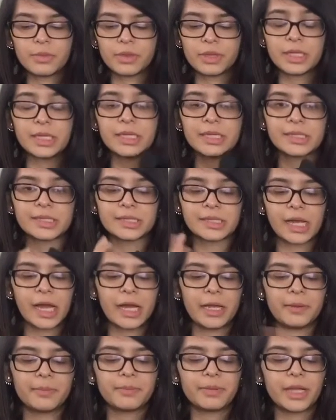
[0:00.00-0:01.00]
this
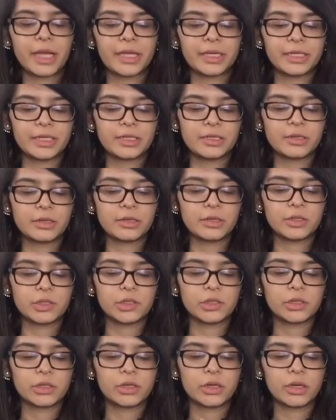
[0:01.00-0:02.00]
I am planning,
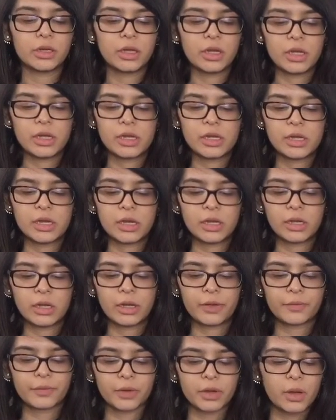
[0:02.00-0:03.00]

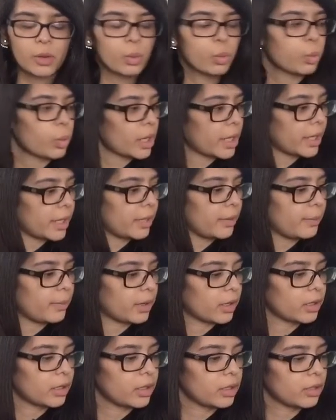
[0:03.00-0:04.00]
I forgot why I
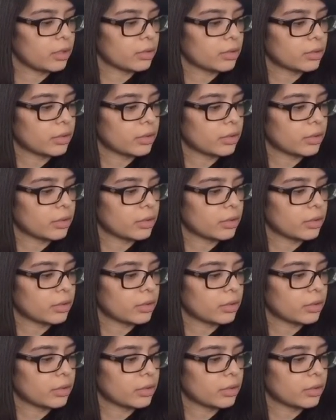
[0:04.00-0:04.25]
bought it.